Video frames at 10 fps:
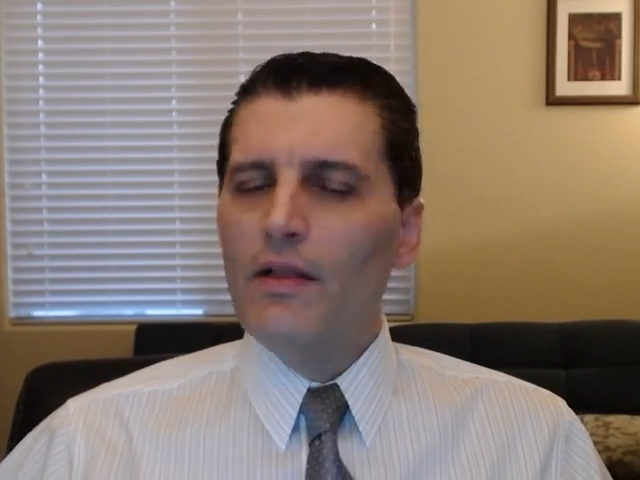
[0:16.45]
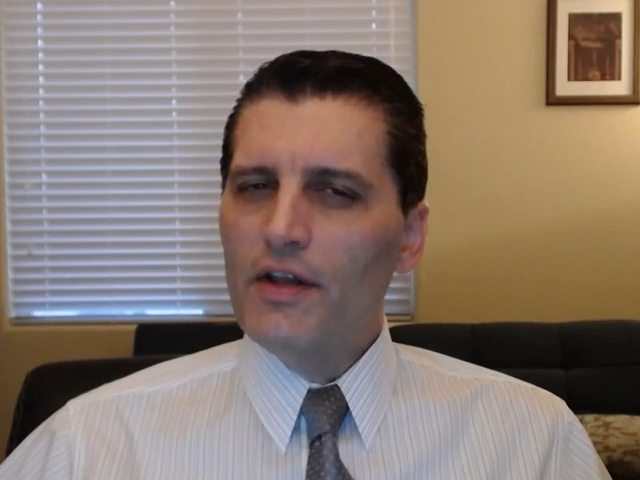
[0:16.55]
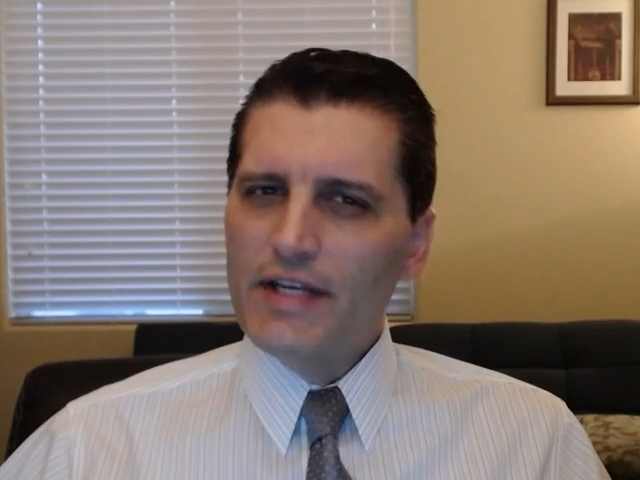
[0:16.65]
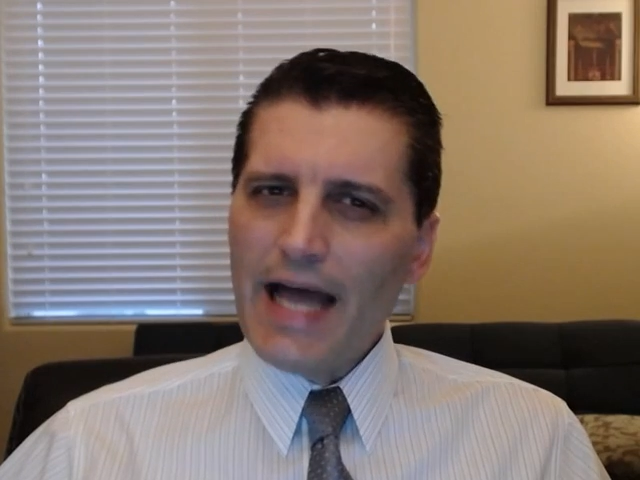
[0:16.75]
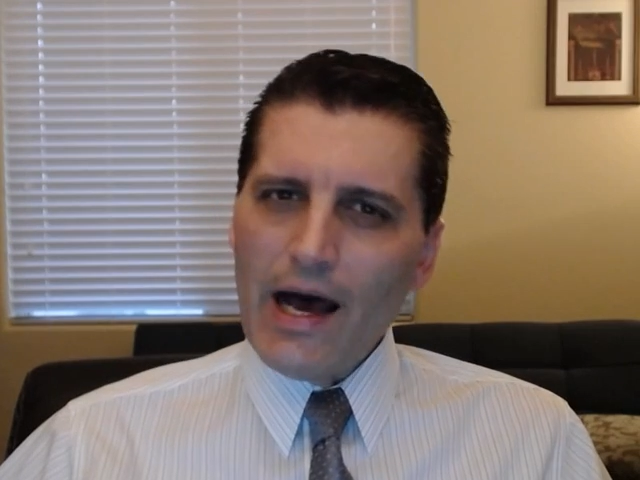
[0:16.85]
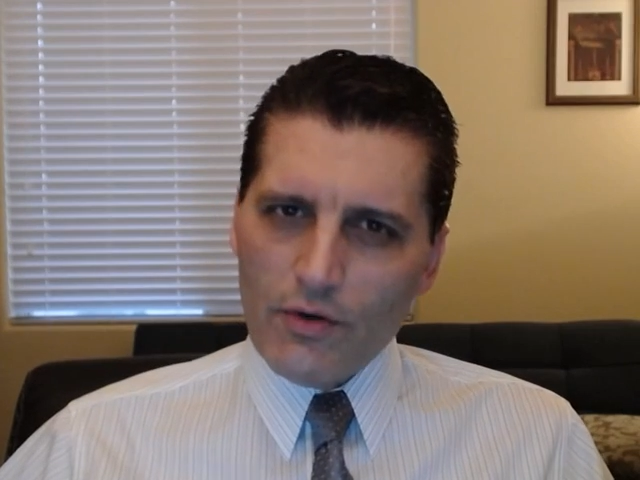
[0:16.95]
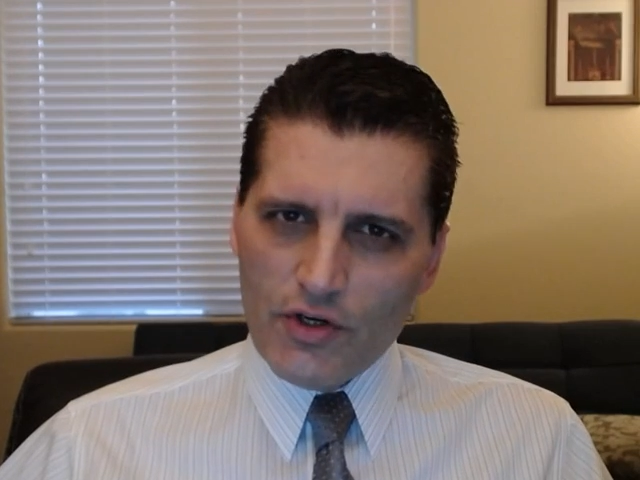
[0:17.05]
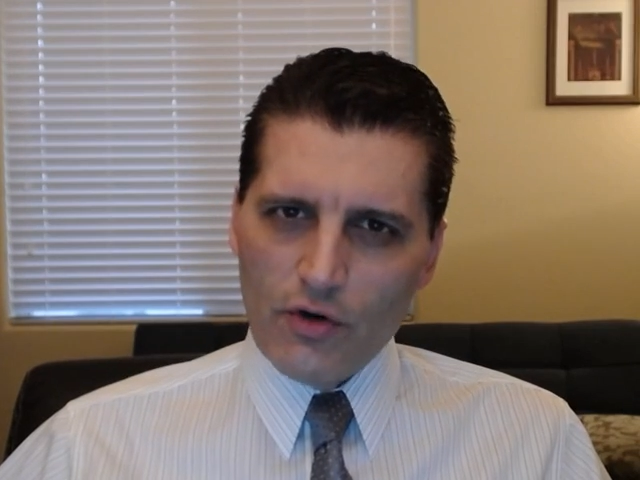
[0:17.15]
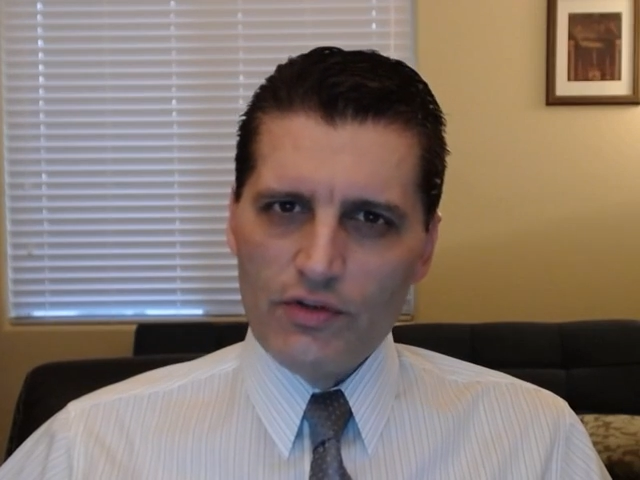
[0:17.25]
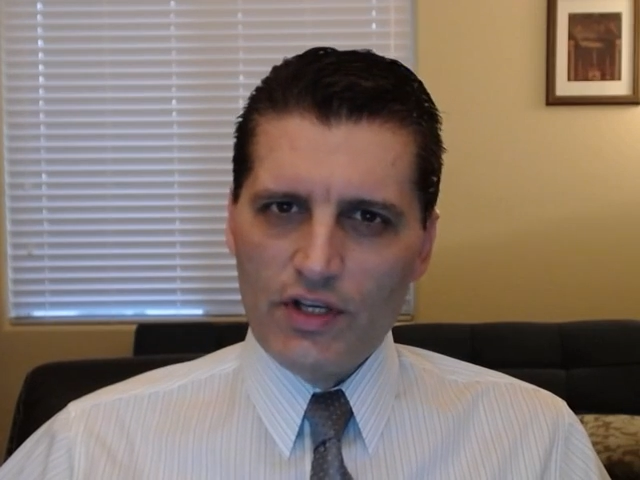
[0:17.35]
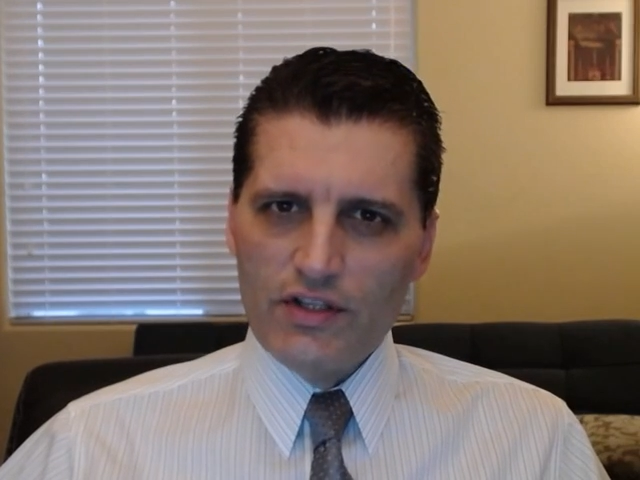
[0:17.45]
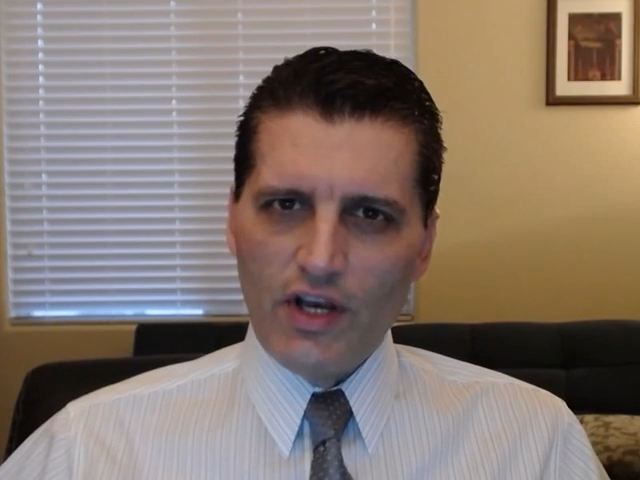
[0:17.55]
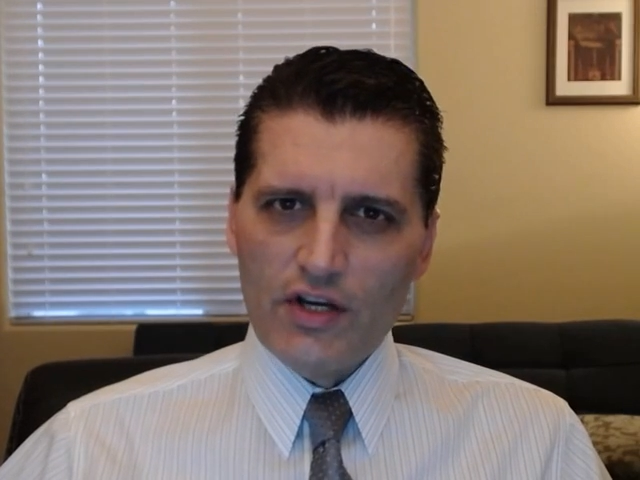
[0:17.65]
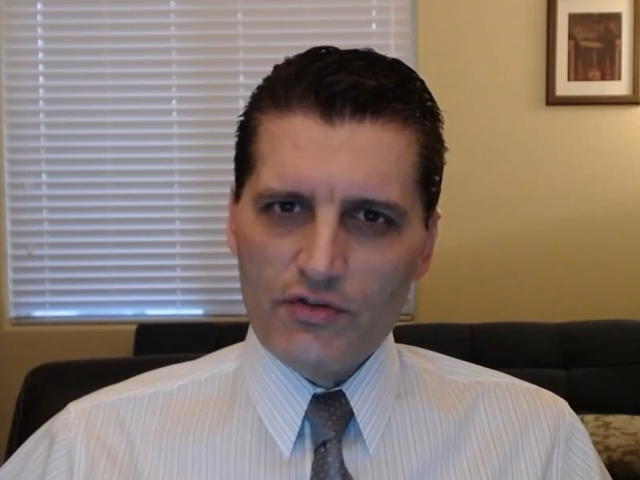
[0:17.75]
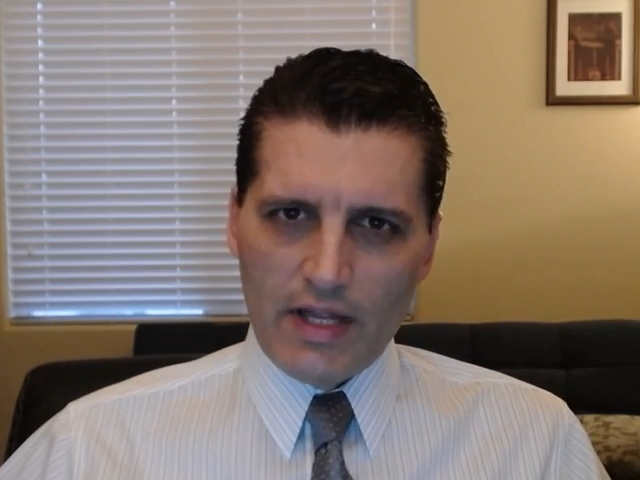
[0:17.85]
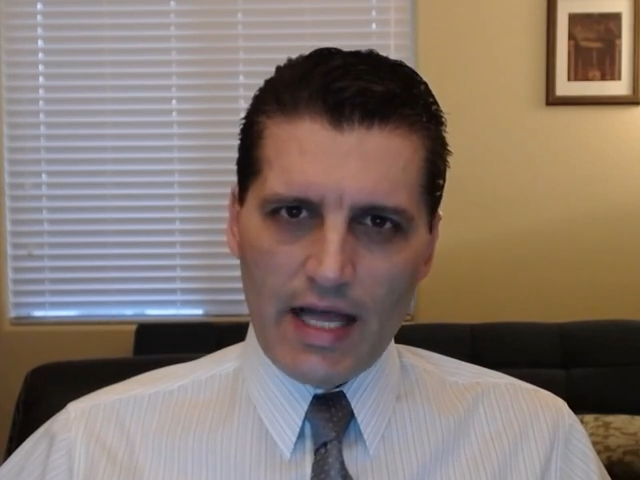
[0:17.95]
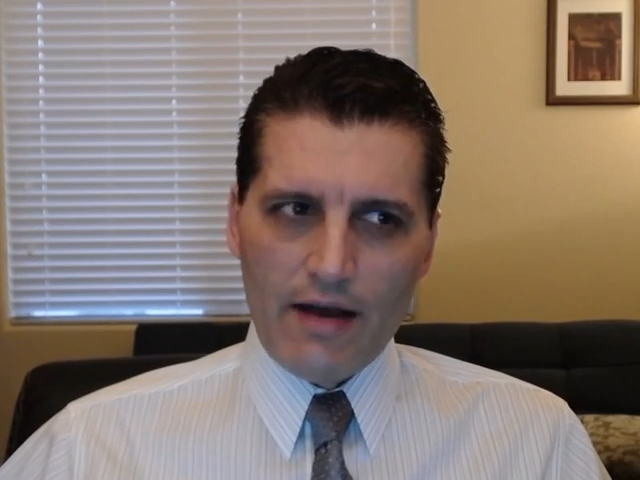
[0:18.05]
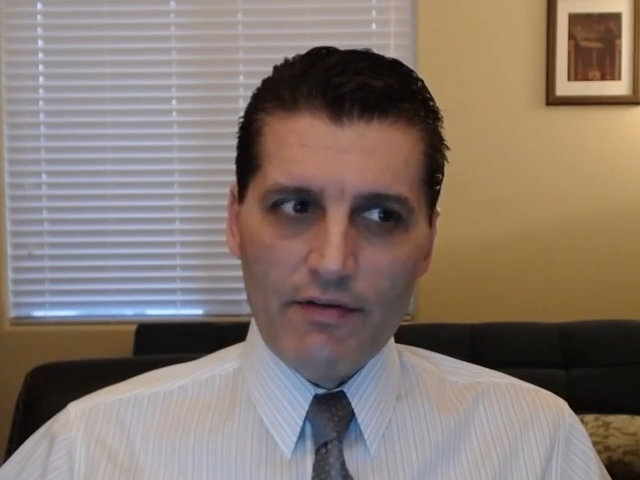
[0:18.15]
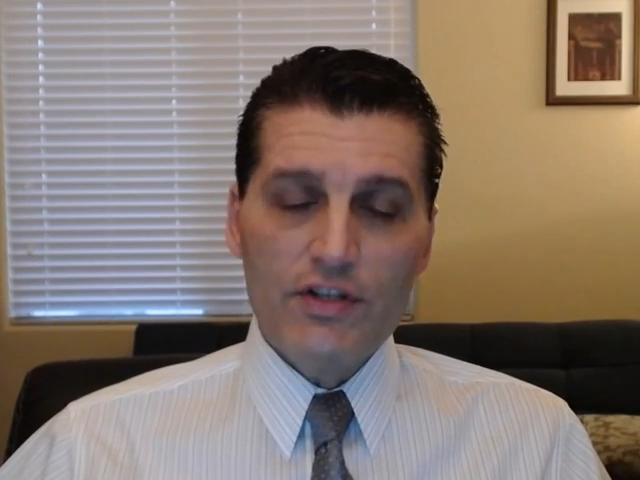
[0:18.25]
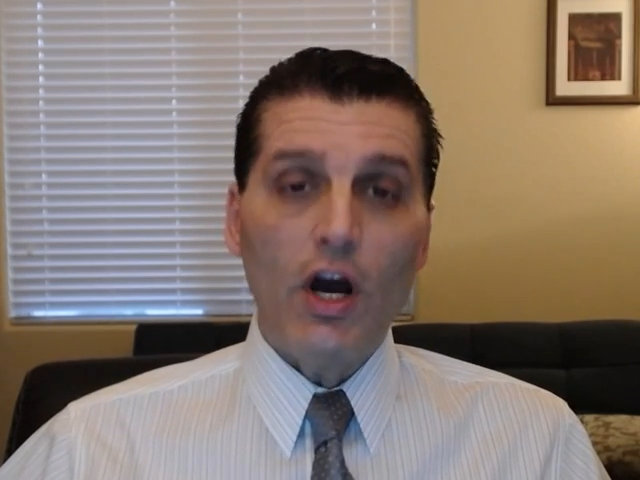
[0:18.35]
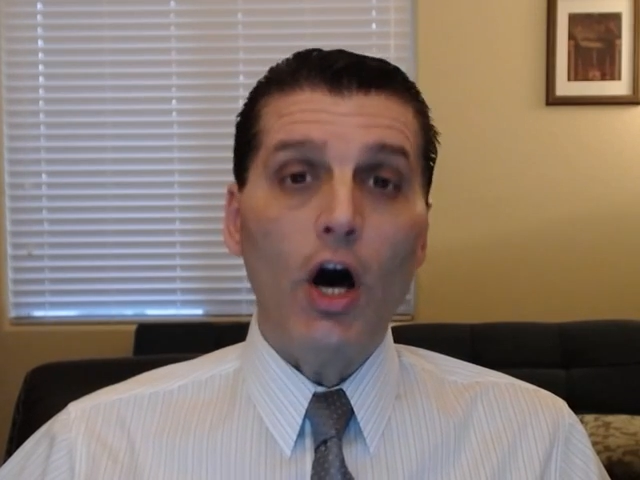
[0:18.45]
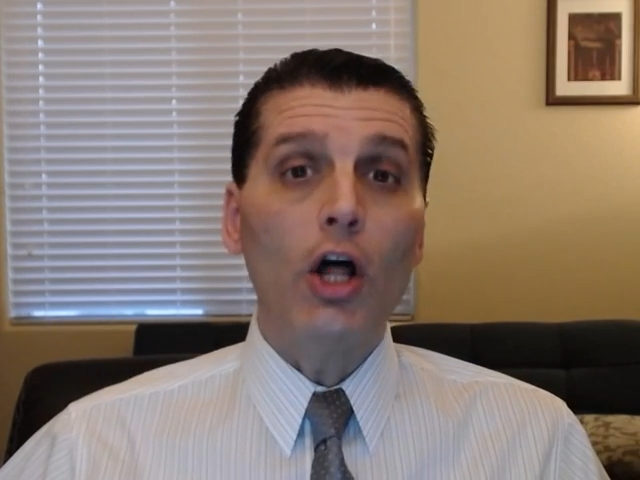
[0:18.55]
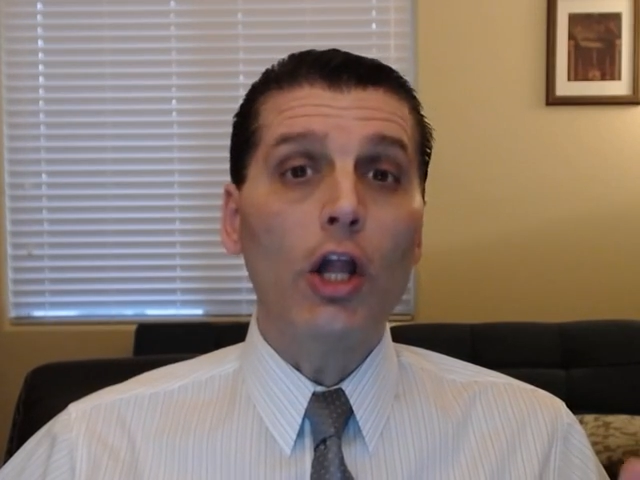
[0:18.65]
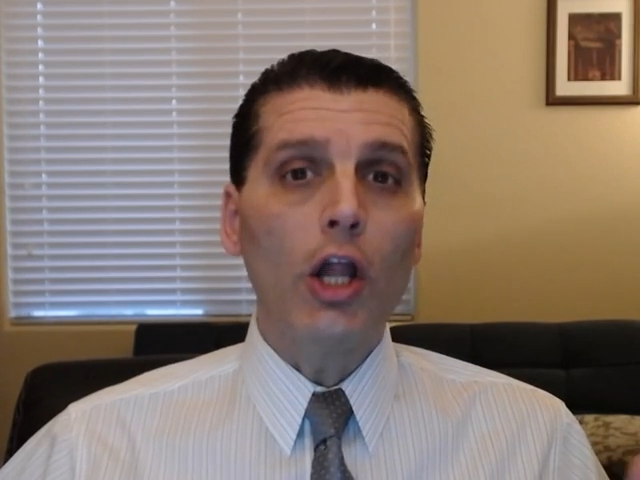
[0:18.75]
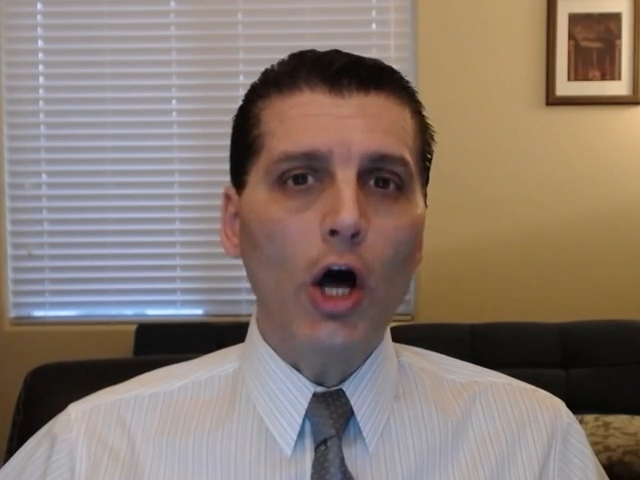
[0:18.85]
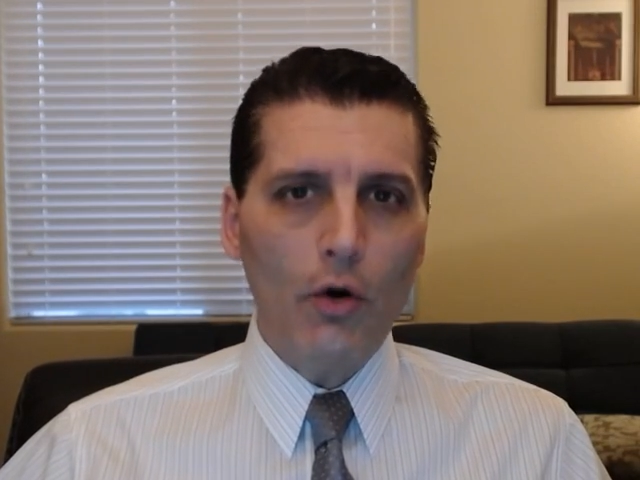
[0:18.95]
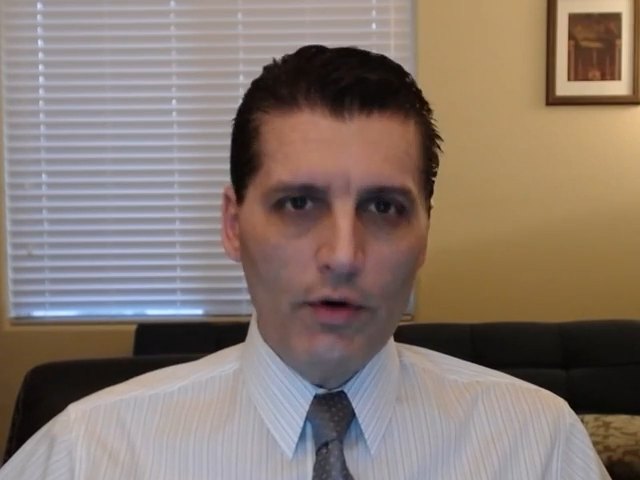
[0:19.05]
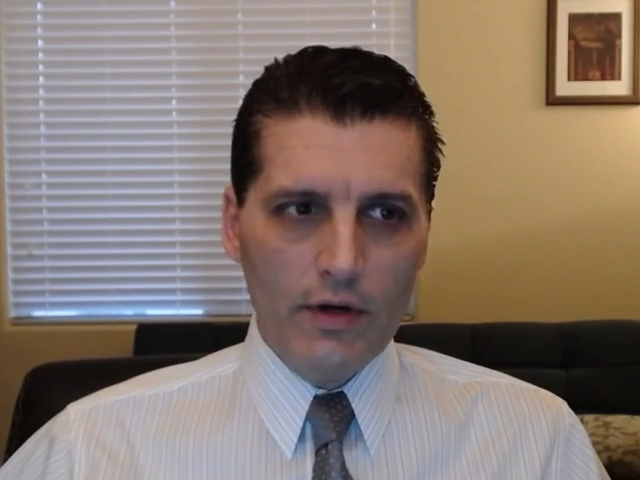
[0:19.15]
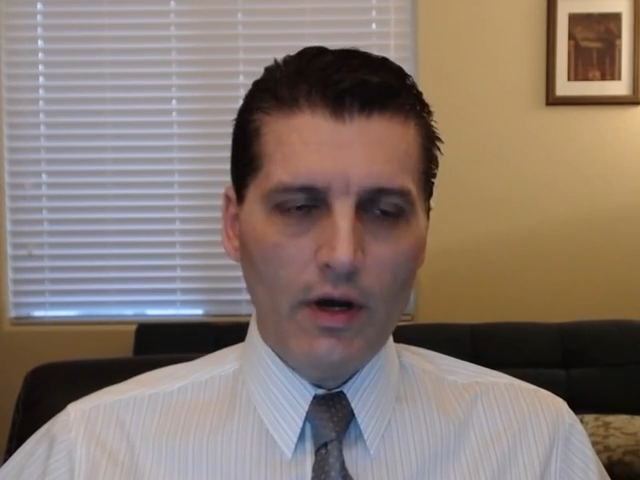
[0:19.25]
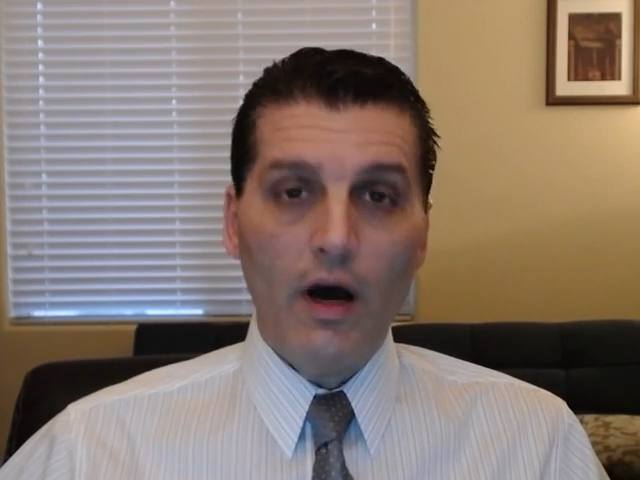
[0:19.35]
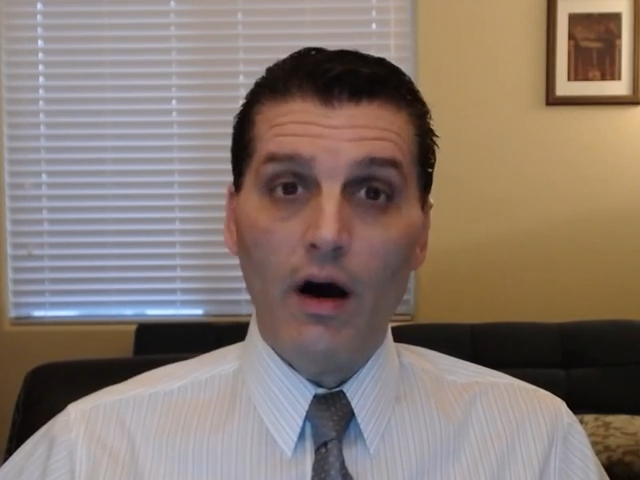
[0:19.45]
the Dow Jones Industrial Average alone